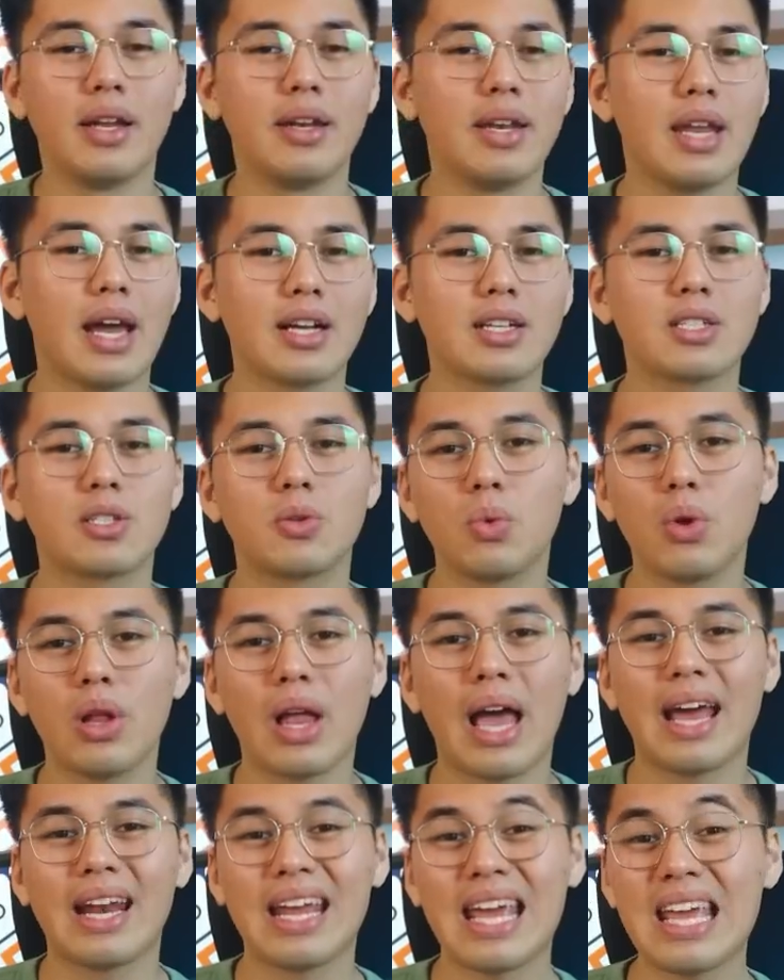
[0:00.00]
Next, we'll
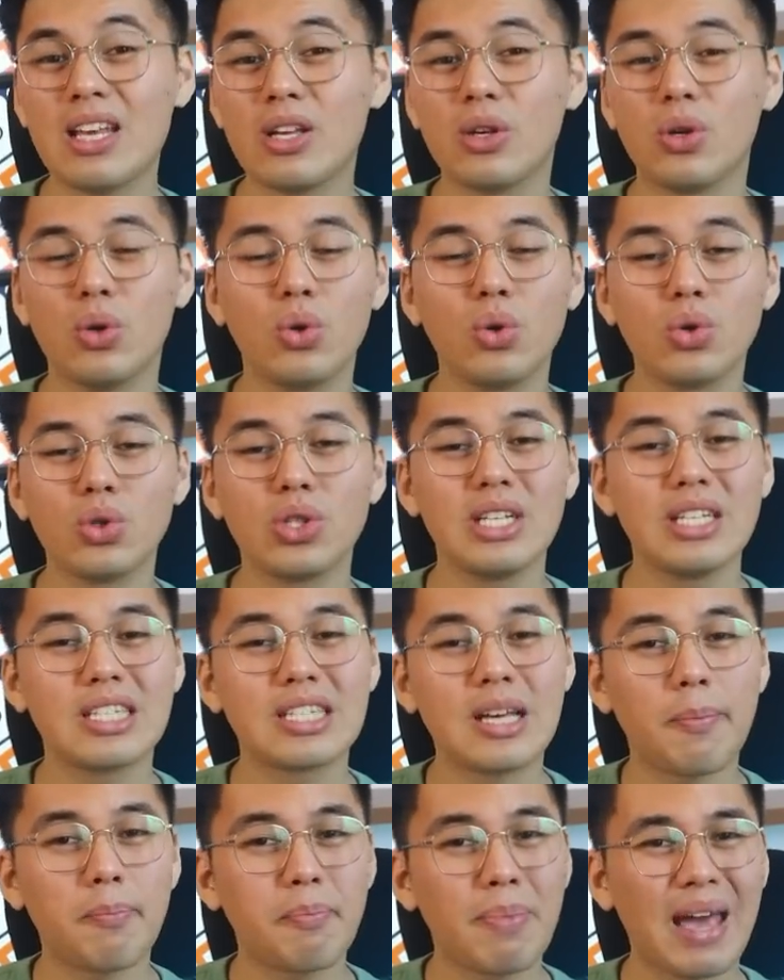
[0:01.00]
add a Google
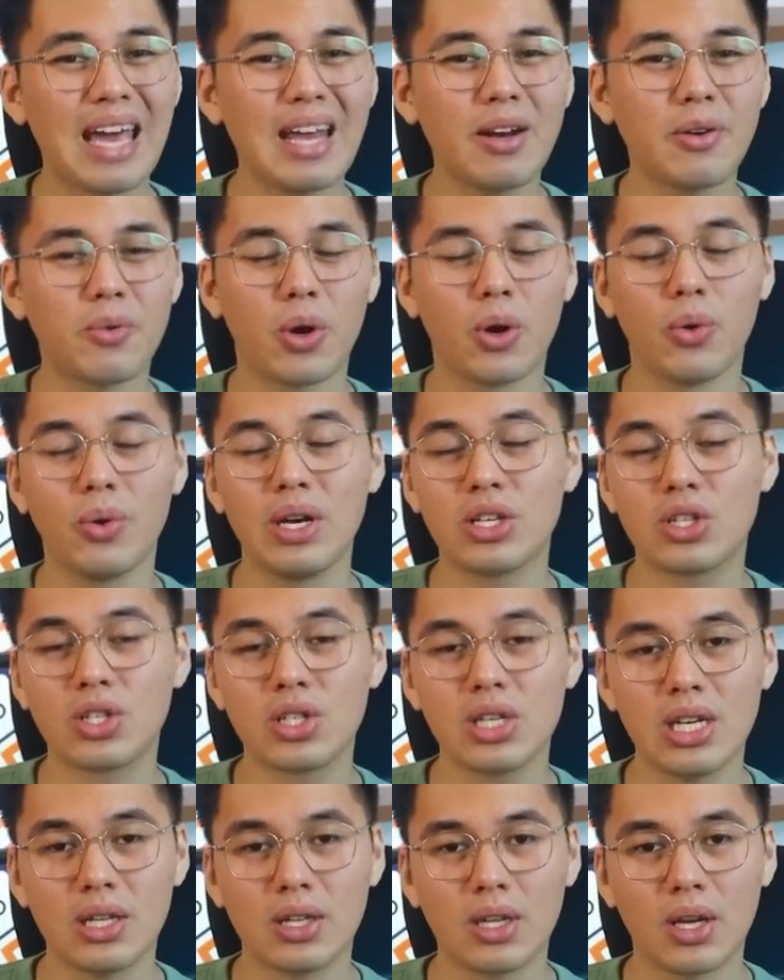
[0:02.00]
Sheets append row in
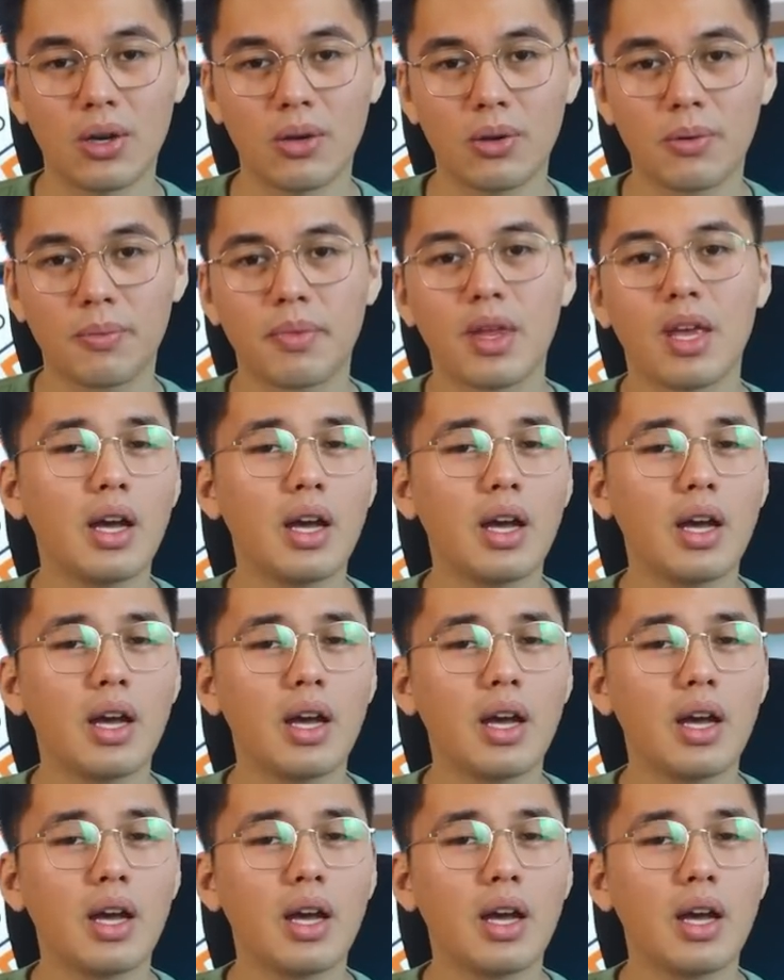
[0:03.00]
sheet node.